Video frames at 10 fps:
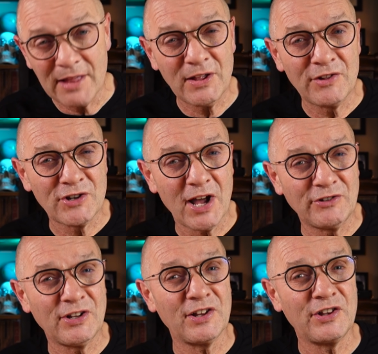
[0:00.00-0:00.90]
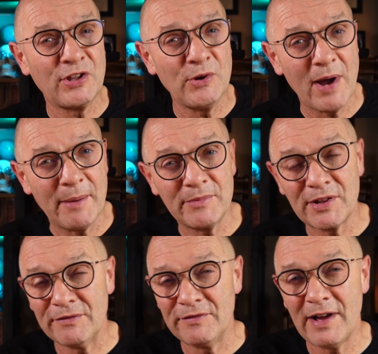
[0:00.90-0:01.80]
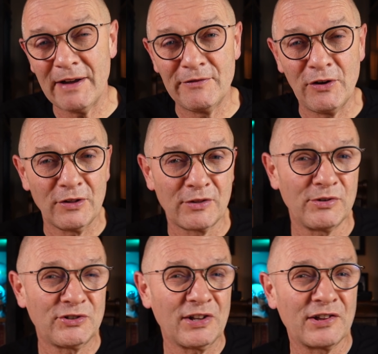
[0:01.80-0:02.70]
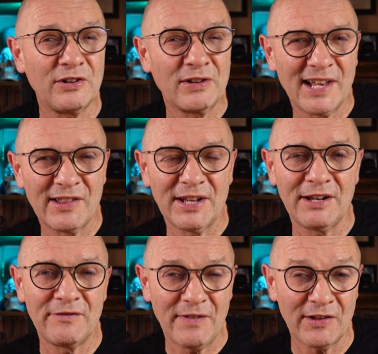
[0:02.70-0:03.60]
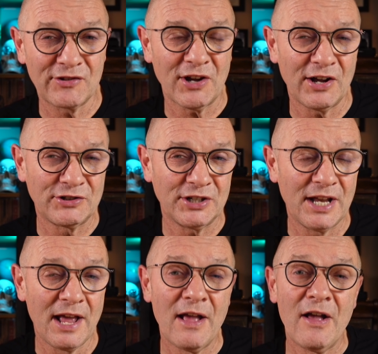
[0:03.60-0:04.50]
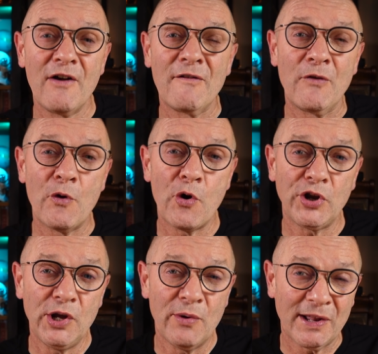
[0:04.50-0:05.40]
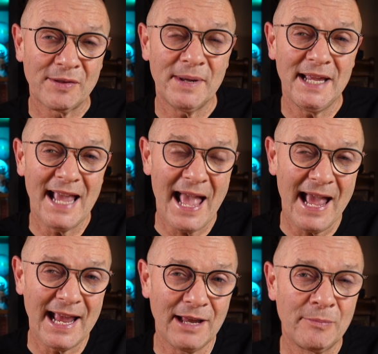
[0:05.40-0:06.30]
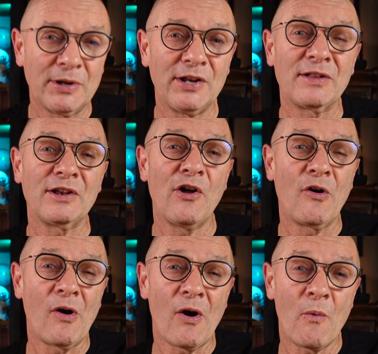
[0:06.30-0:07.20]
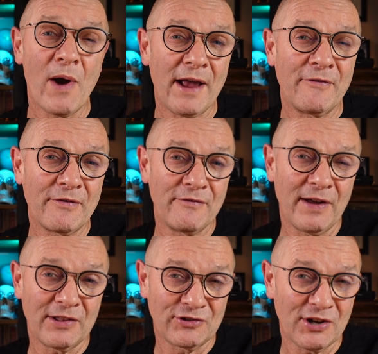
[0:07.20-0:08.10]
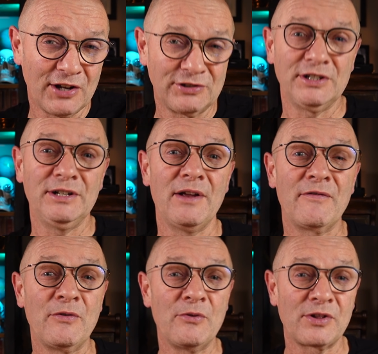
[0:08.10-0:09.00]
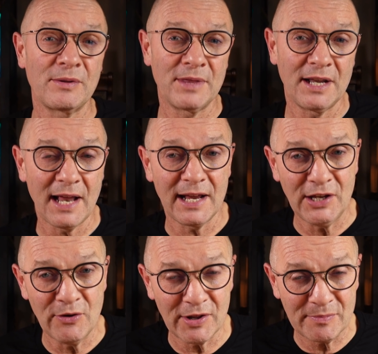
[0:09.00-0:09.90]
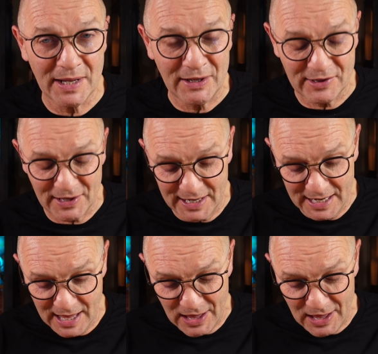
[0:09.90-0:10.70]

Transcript: This charges at 2 amps and 5 volts, which is still considered fast charging for USB-A, but is a long way from fast charging for something like USB-C,